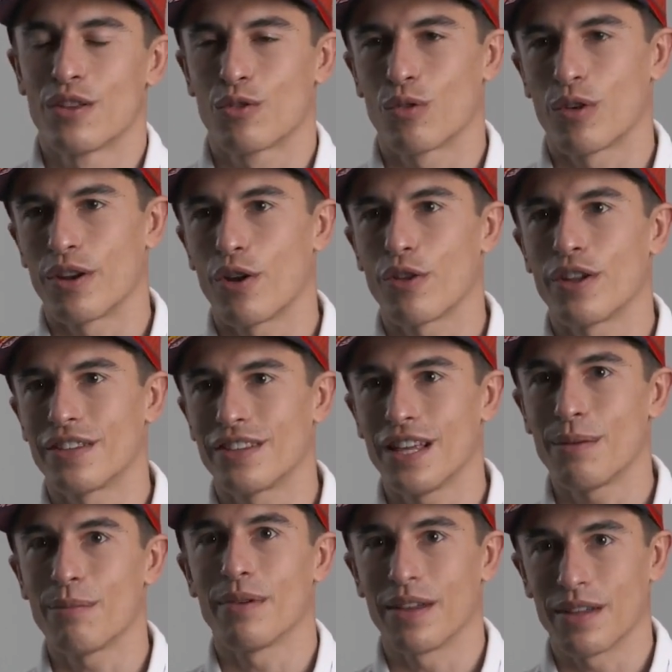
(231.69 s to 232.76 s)
to another
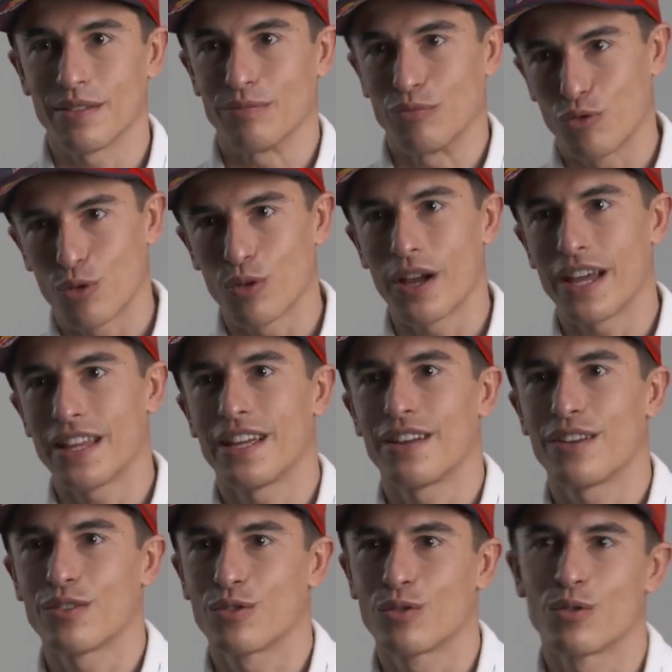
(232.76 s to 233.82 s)
team
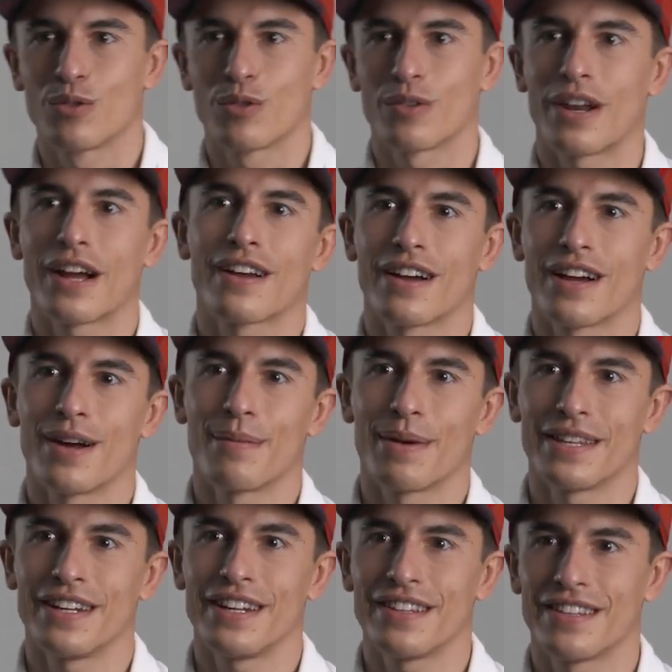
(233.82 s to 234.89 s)
together to RACC Caja
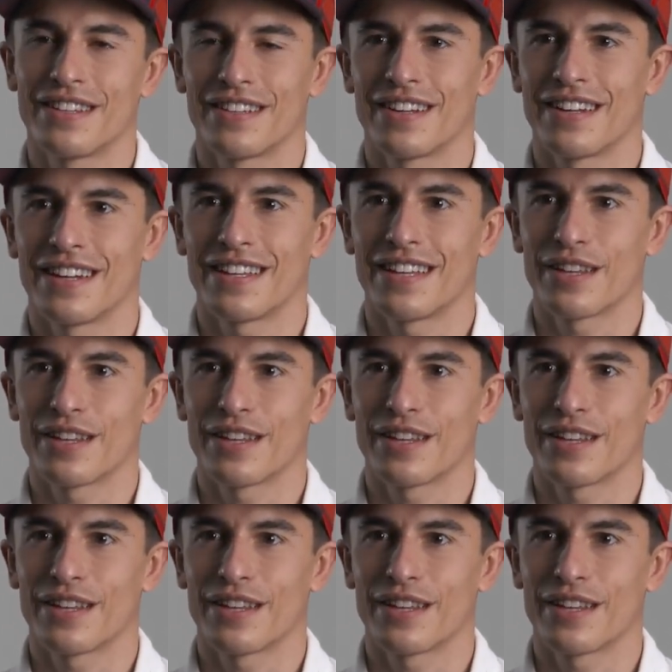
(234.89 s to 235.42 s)
Madrid uh,